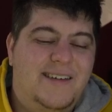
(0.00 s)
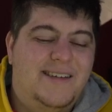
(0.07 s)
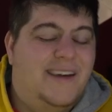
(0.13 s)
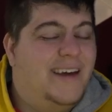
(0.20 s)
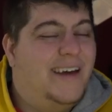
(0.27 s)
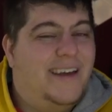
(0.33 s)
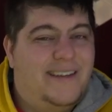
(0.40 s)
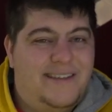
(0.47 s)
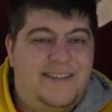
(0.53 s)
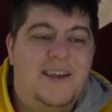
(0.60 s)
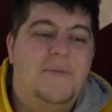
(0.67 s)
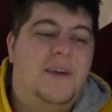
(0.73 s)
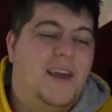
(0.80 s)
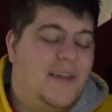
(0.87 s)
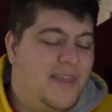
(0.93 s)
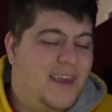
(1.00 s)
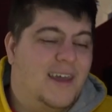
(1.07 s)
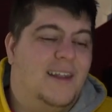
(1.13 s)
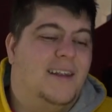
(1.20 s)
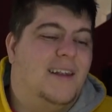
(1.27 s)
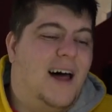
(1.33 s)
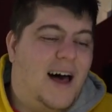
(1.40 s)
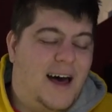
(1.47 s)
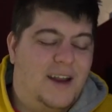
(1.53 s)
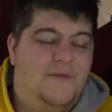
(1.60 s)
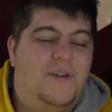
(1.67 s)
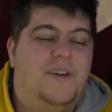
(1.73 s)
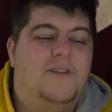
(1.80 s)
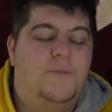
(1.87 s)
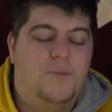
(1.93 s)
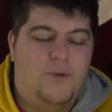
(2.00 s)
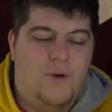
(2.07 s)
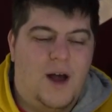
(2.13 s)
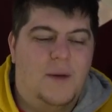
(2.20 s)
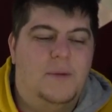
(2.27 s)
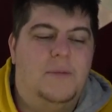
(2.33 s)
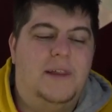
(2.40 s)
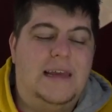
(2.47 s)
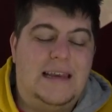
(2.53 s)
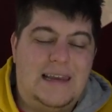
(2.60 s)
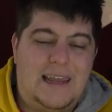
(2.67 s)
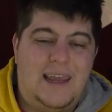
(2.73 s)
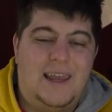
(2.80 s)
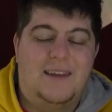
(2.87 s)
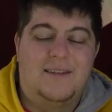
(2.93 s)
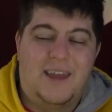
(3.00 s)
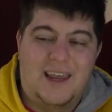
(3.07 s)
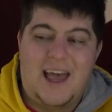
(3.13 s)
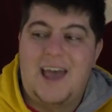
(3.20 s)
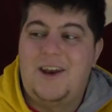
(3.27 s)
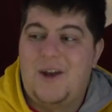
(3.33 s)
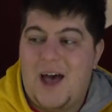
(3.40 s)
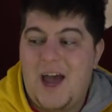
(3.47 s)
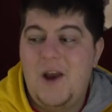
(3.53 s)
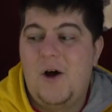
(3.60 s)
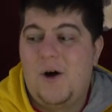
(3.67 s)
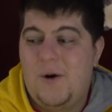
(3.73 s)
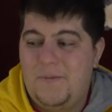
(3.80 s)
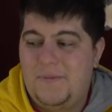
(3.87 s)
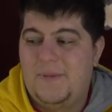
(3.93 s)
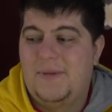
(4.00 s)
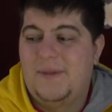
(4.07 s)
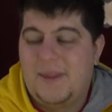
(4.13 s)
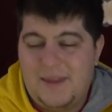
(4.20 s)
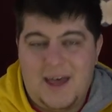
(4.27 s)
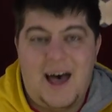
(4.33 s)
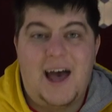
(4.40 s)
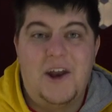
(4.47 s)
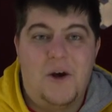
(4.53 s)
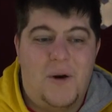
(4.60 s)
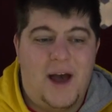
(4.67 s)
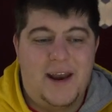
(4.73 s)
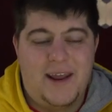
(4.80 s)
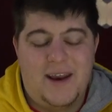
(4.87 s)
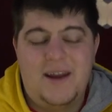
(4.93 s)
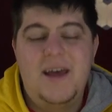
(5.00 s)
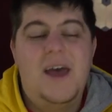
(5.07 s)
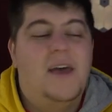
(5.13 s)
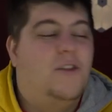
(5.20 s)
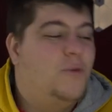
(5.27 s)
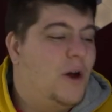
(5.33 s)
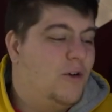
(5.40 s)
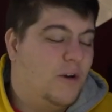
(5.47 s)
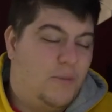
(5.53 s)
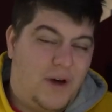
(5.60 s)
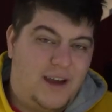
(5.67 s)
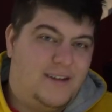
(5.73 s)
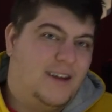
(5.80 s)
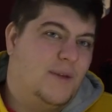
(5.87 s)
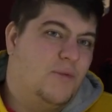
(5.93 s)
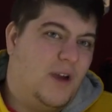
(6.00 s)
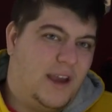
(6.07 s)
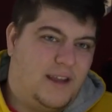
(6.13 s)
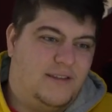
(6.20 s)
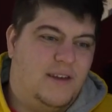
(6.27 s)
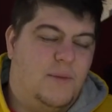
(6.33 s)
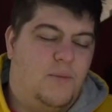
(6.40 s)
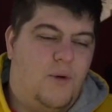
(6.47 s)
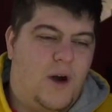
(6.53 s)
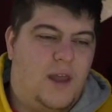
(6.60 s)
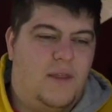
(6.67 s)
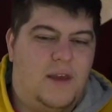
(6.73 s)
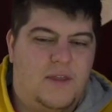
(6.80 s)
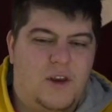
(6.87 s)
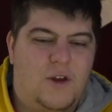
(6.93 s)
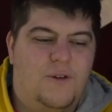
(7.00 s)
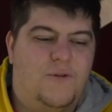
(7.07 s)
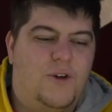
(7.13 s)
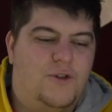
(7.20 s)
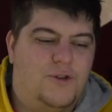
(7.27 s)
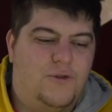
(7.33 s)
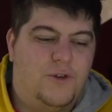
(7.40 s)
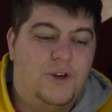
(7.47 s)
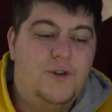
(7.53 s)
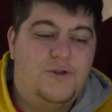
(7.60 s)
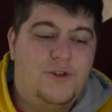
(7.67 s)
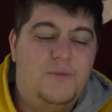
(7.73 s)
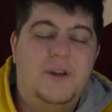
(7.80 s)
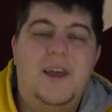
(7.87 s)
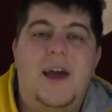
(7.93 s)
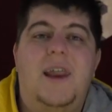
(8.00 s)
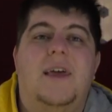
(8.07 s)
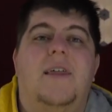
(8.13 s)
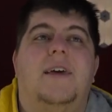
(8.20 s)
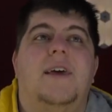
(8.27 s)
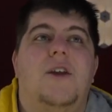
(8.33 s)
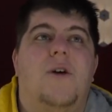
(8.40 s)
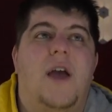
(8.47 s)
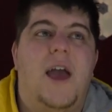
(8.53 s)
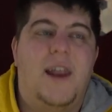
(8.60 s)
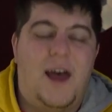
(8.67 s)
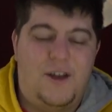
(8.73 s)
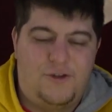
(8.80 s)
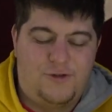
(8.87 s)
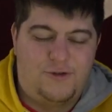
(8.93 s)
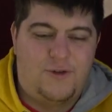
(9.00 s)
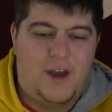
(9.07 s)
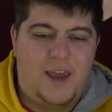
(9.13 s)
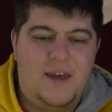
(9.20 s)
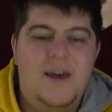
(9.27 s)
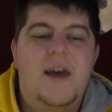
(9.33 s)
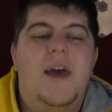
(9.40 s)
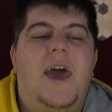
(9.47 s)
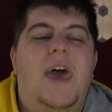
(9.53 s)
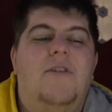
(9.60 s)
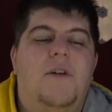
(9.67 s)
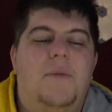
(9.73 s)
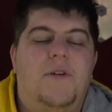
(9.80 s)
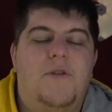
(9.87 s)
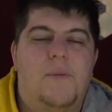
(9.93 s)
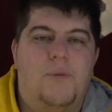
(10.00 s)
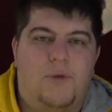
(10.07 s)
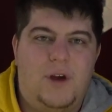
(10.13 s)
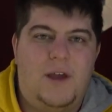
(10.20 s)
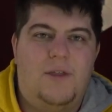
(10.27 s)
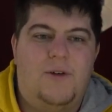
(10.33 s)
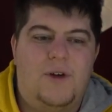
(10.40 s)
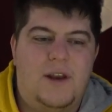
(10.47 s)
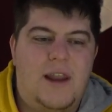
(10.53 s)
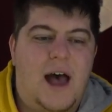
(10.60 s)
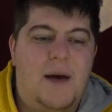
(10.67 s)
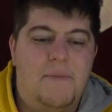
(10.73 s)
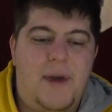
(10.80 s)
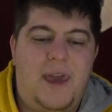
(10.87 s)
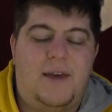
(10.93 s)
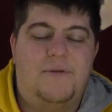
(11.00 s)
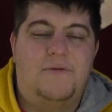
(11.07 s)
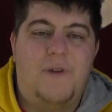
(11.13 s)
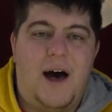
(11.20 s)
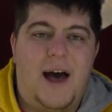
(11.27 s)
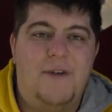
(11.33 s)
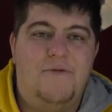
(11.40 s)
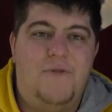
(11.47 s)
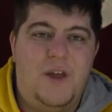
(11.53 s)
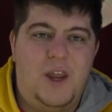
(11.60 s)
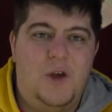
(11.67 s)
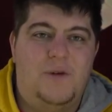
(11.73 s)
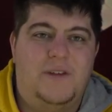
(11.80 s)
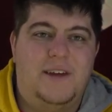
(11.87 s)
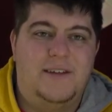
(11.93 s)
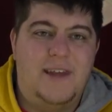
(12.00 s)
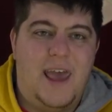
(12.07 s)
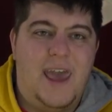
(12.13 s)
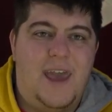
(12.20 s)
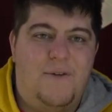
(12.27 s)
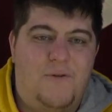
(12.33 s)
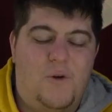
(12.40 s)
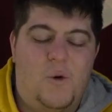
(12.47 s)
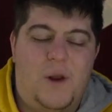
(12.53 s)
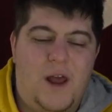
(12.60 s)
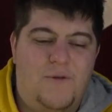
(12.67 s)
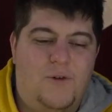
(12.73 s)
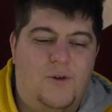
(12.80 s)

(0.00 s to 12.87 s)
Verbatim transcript: is something I think a lot of us probably need. Like I I know I know I need it. That's why we're gonna probably take a break at some point in like the near future for YouTube to kind of like get our head on straight, have a little bit of a breather, and not make five videos a day for whatever